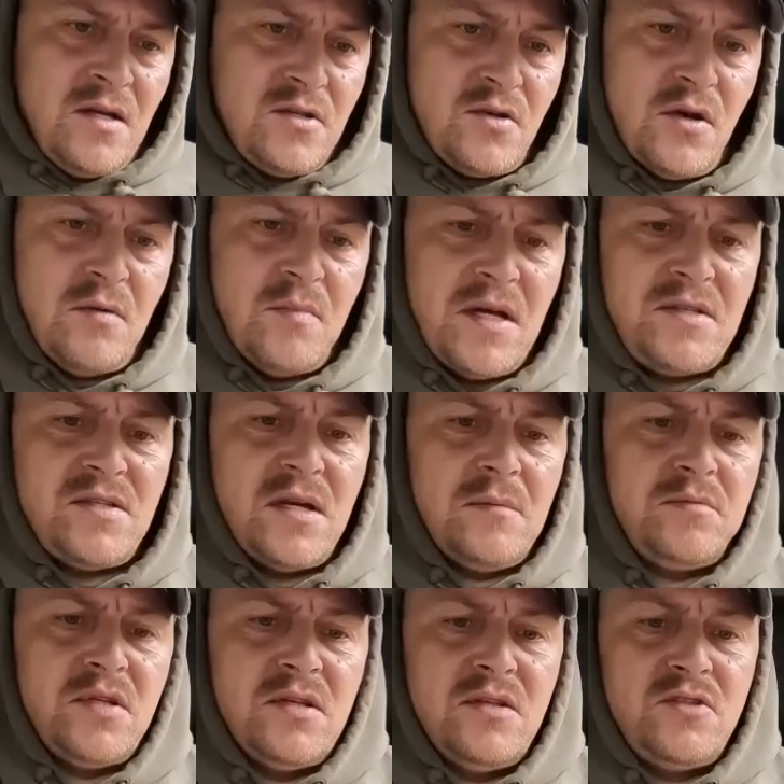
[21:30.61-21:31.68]
So he makes it
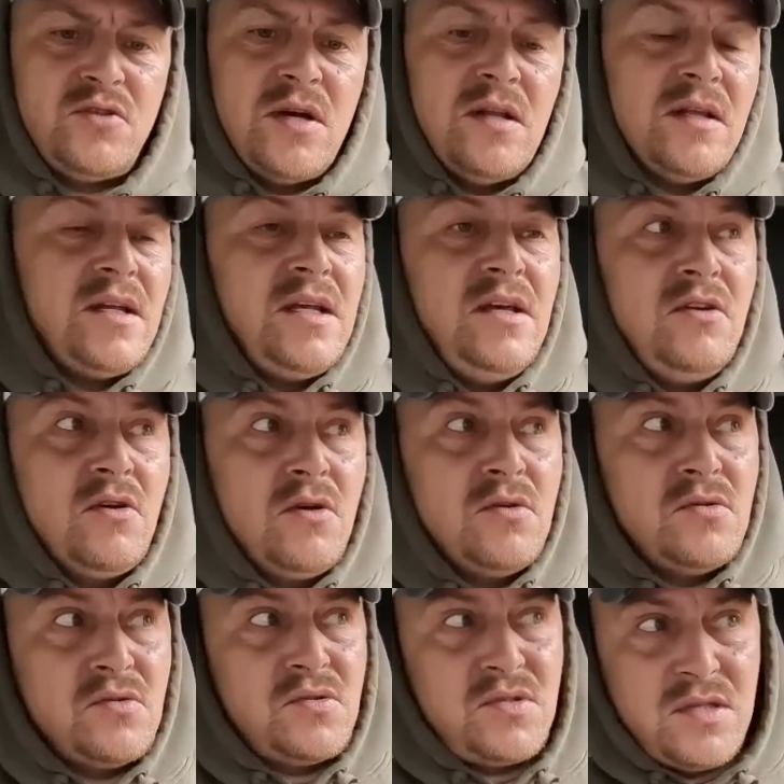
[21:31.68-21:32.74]
up to the trail and he
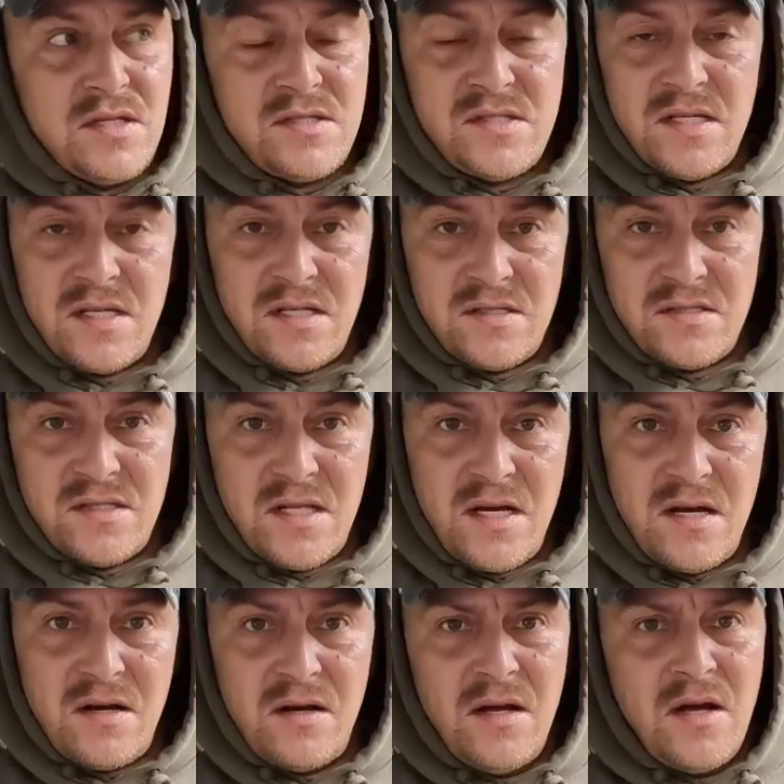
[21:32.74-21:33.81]
knows this thing is
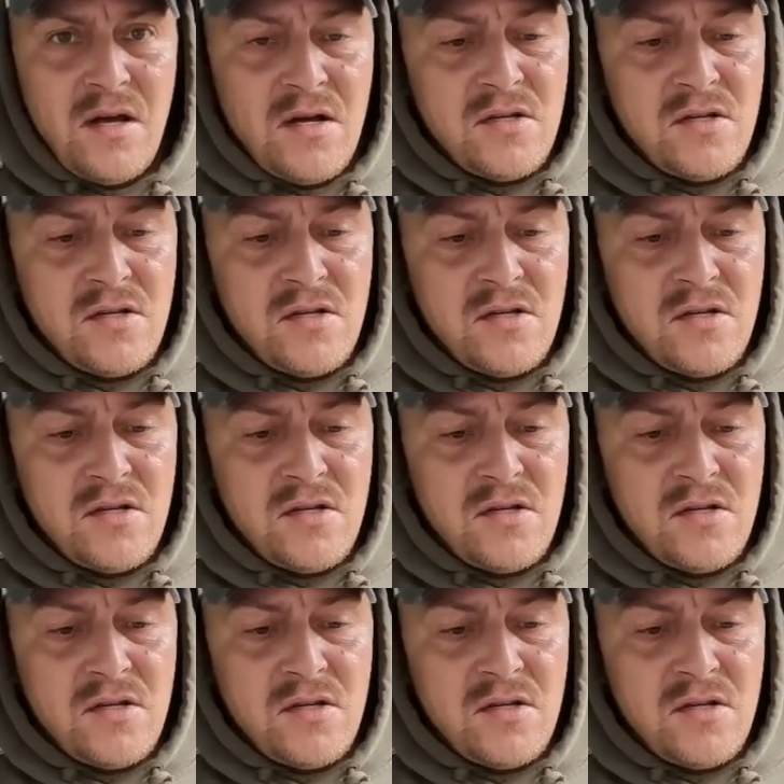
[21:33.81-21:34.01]
there.